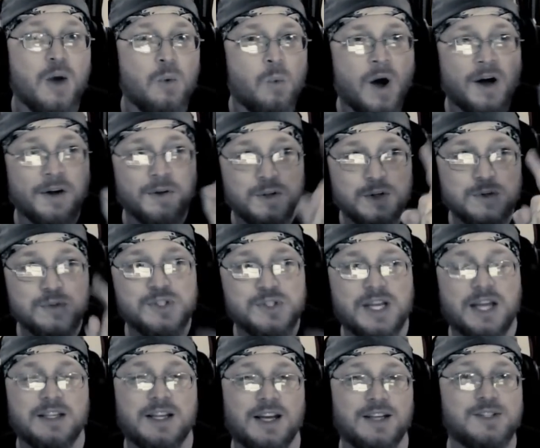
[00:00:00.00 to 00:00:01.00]
while you
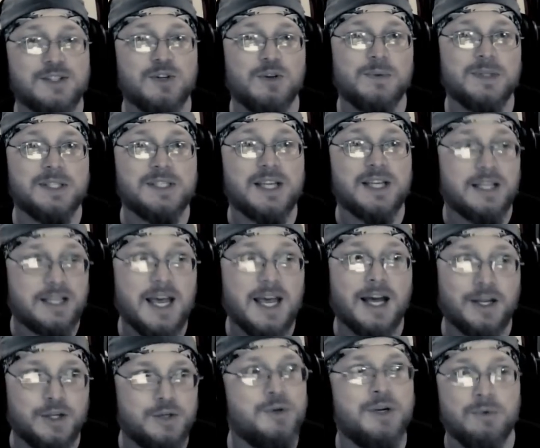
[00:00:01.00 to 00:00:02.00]
sat next to him and said,
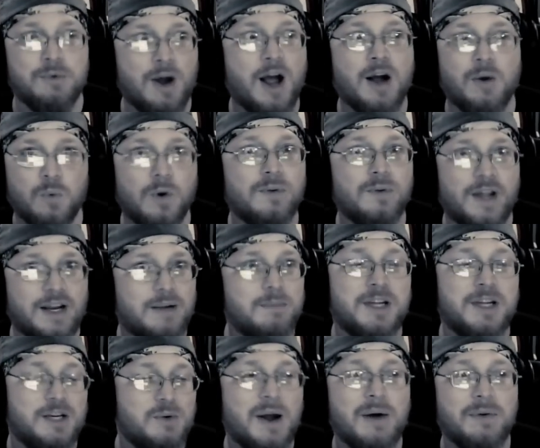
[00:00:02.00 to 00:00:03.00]
yeah, UNIRock won't let him
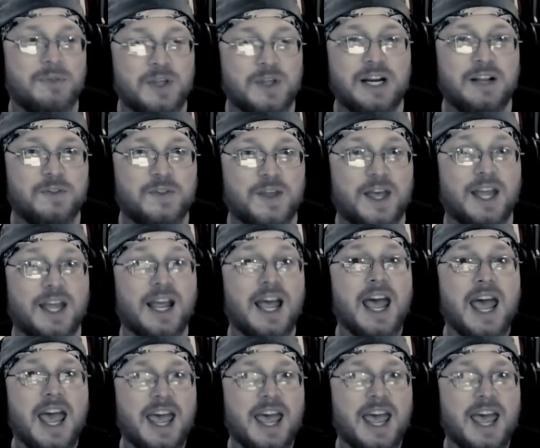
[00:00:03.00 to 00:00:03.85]
get away with anything.